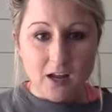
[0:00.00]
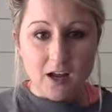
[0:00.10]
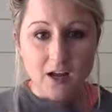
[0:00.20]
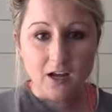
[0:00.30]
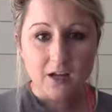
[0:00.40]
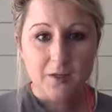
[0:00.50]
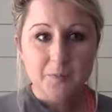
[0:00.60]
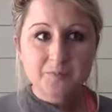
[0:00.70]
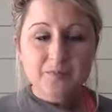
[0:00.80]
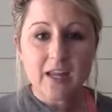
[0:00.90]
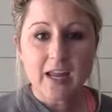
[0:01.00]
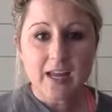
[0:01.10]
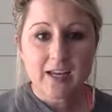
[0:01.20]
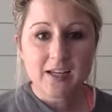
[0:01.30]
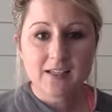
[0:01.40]

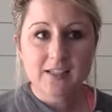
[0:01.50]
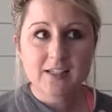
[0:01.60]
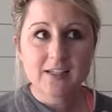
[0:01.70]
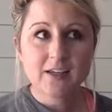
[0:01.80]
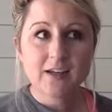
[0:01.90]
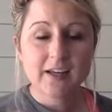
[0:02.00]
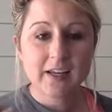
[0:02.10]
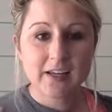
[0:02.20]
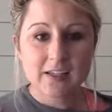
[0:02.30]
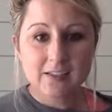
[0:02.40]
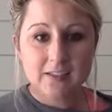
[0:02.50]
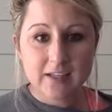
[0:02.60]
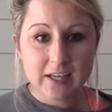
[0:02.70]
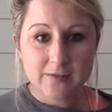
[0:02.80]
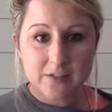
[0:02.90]
And it
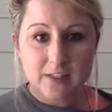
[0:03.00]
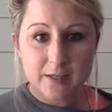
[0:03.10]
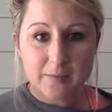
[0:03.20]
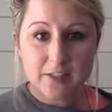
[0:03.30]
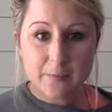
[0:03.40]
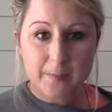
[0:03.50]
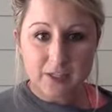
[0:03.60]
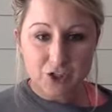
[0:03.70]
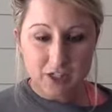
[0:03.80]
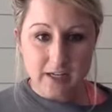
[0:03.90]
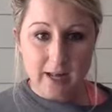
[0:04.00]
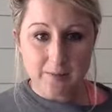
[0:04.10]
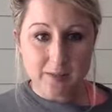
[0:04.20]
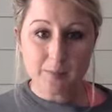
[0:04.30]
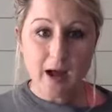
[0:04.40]
gives them dimension. It helps
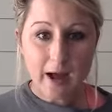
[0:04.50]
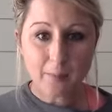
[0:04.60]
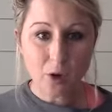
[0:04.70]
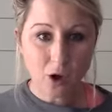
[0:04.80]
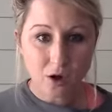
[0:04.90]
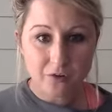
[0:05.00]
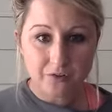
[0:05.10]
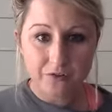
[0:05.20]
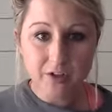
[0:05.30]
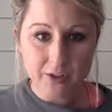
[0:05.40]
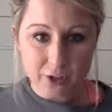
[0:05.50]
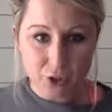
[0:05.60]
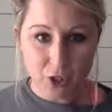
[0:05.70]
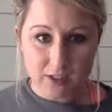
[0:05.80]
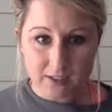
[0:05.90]
them pop off the
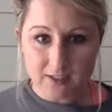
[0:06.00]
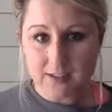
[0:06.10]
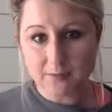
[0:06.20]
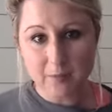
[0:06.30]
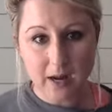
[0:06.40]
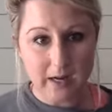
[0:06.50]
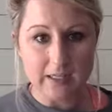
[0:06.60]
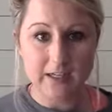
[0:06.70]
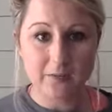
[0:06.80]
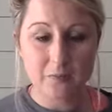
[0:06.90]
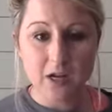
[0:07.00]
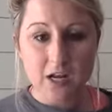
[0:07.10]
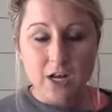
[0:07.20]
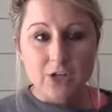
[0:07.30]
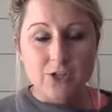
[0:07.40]
darkness behind them.
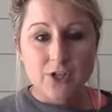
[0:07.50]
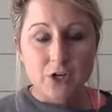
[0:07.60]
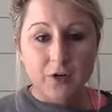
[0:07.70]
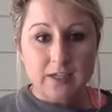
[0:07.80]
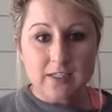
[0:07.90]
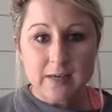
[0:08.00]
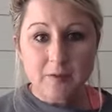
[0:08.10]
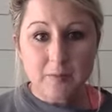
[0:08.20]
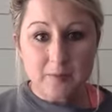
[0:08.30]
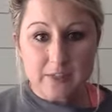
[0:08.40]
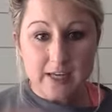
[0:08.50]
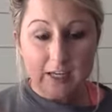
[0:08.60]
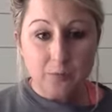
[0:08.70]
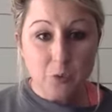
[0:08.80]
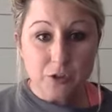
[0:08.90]
So anytime I'm taking
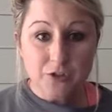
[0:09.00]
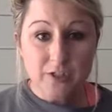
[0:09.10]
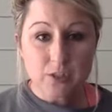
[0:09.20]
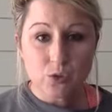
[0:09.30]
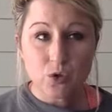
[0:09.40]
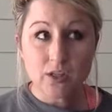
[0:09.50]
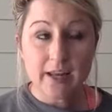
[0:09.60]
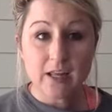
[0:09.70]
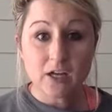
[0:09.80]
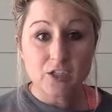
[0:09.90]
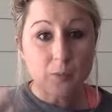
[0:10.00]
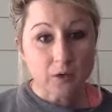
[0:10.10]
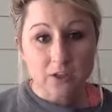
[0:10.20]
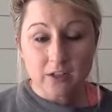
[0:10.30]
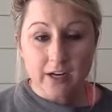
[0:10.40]
portraits or like a
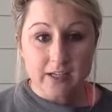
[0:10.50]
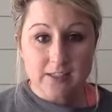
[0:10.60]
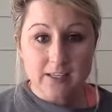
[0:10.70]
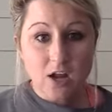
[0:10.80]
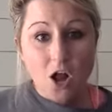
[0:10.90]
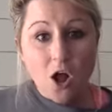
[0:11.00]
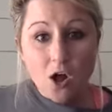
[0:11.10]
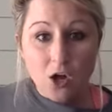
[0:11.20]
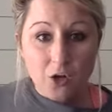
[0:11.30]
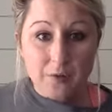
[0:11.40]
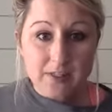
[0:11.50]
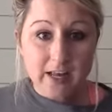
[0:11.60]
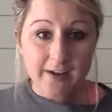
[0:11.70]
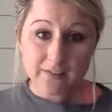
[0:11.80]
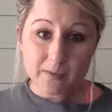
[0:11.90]
sparkler exit, I'll always
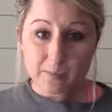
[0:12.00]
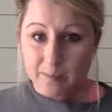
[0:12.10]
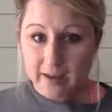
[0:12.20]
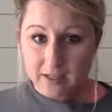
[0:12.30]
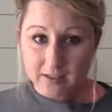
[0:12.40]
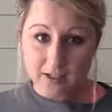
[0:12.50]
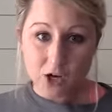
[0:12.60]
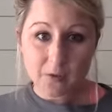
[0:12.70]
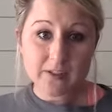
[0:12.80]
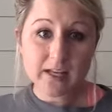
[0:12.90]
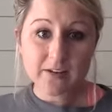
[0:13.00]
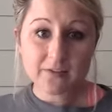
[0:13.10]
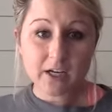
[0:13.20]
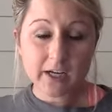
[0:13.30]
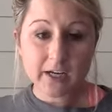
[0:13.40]
have them backlit, always have
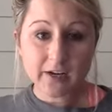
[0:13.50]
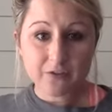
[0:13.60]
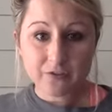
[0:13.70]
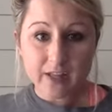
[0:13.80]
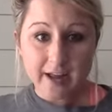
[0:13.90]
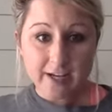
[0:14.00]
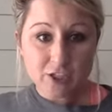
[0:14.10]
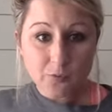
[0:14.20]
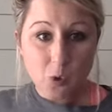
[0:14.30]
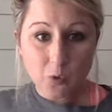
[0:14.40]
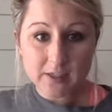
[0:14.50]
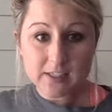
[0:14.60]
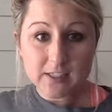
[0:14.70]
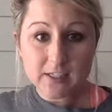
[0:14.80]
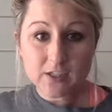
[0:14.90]
a flash pointed